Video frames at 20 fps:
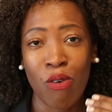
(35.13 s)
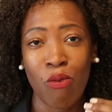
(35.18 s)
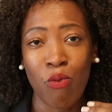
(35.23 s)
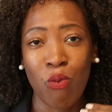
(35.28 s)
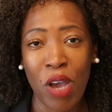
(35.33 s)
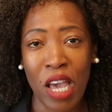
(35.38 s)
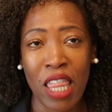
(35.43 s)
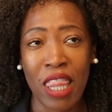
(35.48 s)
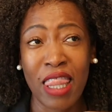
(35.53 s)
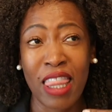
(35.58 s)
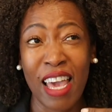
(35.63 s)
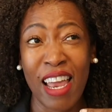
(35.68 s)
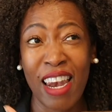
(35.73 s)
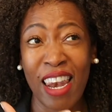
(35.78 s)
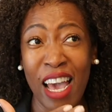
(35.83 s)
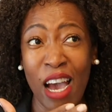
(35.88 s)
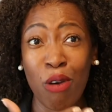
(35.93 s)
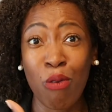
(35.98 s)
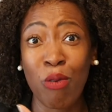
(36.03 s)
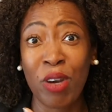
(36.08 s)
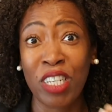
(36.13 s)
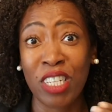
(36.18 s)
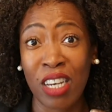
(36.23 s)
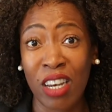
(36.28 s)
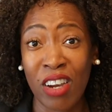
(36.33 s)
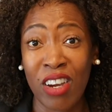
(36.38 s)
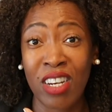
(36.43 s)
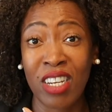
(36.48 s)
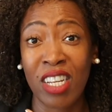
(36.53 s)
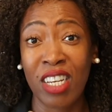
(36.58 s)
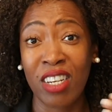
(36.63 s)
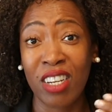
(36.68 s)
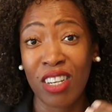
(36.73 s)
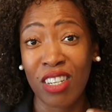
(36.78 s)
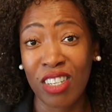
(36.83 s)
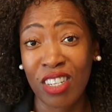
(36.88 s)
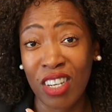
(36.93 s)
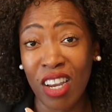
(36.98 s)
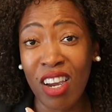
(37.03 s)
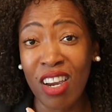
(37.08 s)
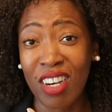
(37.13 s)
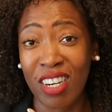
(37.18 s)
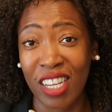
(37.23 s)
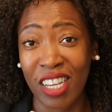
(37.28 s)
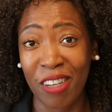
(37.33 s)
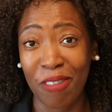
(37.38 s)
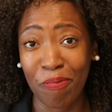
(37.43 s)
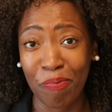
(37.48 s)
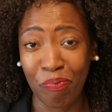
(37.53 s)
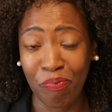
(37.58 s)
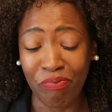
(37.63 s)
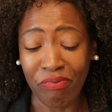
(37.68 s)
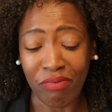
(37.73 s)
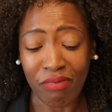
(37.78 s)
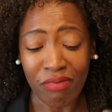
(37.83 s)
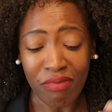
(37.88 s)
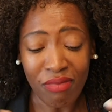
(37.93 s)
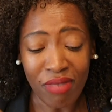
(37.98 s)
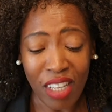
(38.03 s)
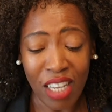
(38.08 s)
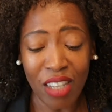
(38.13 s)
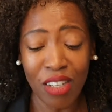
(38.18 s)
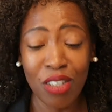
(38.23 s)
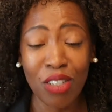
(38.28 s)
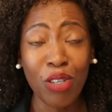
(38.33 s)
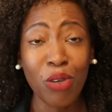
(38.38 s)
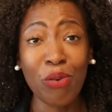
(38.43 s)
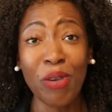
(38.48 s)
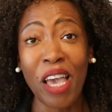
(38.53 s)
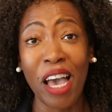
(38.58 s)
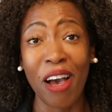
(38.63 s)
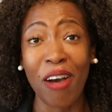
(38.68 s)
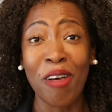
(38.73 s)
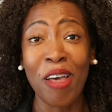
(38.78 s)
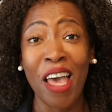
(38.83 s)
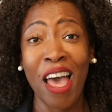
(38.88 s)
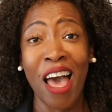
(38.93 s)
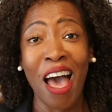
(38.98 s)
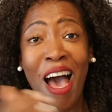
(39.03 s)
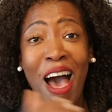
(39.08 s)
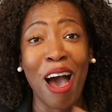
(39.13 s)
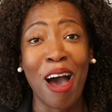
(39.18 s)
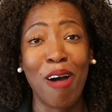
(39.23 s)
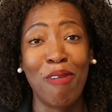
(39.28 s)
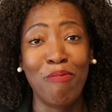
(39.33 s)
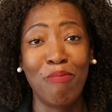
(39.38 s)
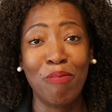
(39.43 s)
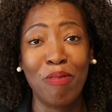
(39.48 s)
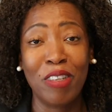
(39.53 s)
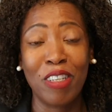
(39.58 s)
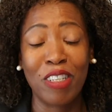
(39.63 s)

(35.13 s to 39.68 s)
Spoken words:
with their language learning journey. I